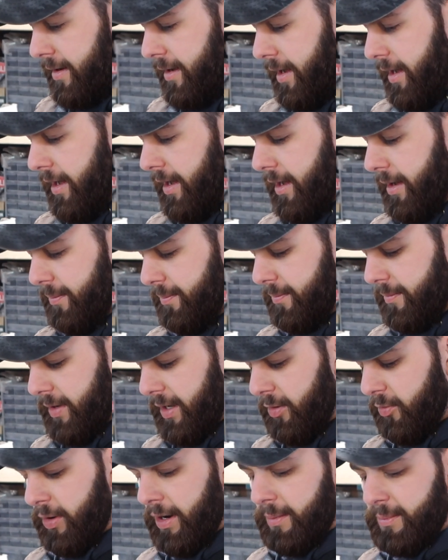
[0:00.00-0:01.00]
And
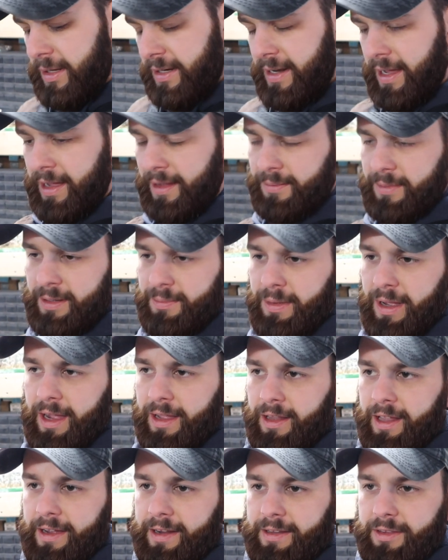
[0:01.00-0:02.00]
when I mean that, I mean by
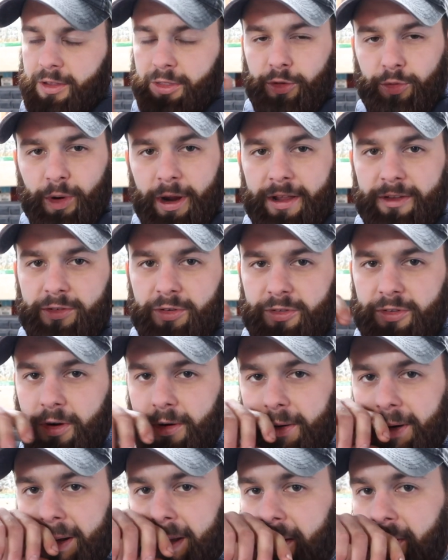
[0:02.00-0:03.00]
like the threads were
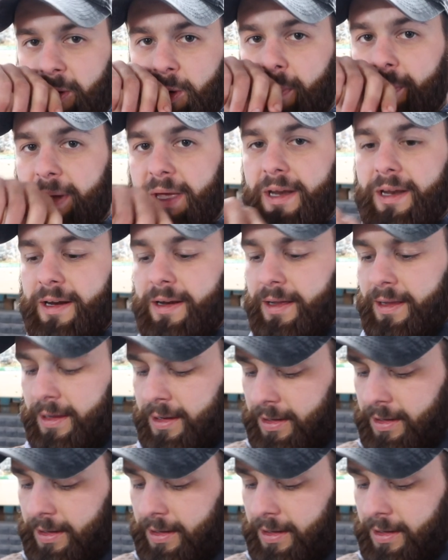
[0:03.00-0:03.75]
starting to get a little pitted.